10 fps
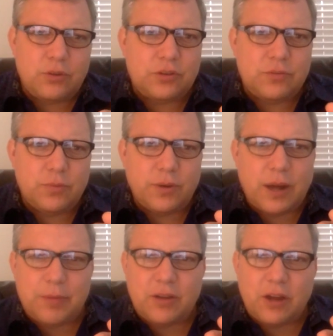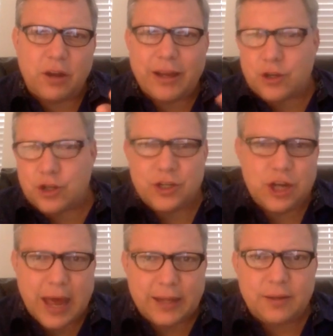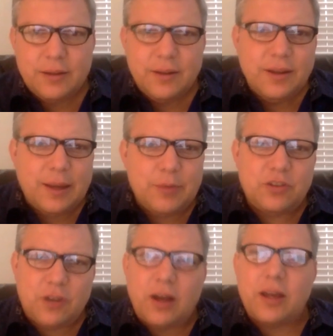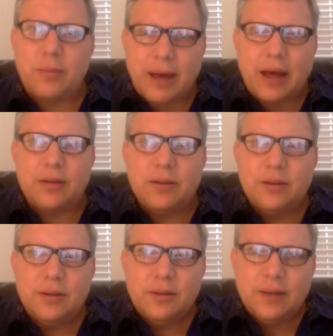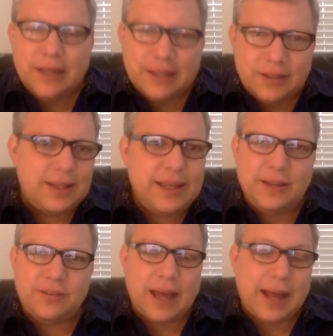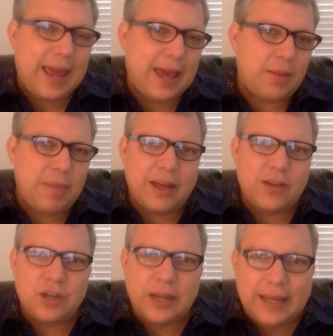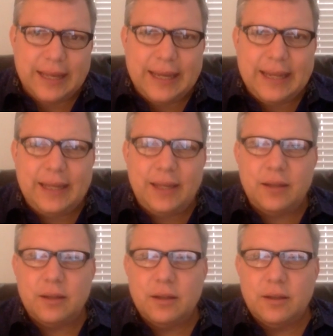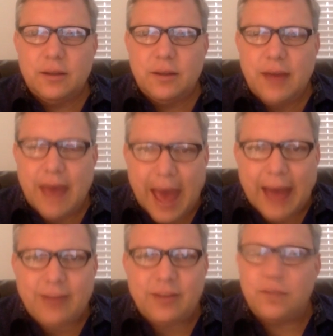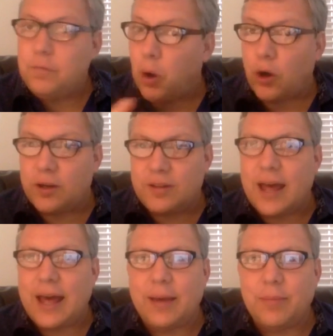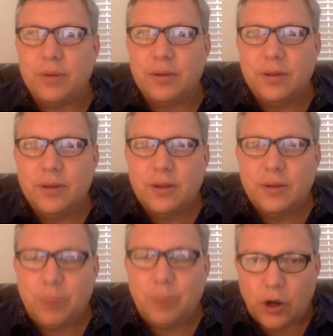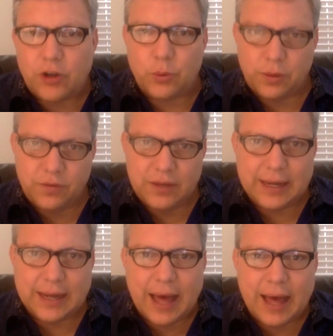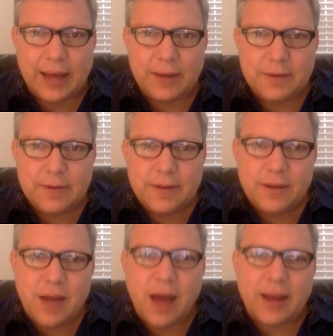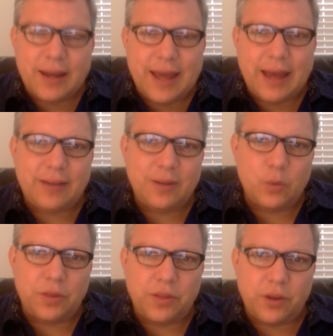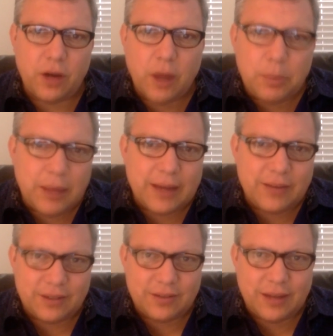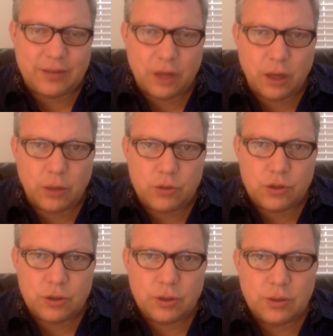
just. I'm not talking about chit chatting. I'm just talking about, at least I can't imagine any active part-time partner with V&I not connecting with their upline success coach.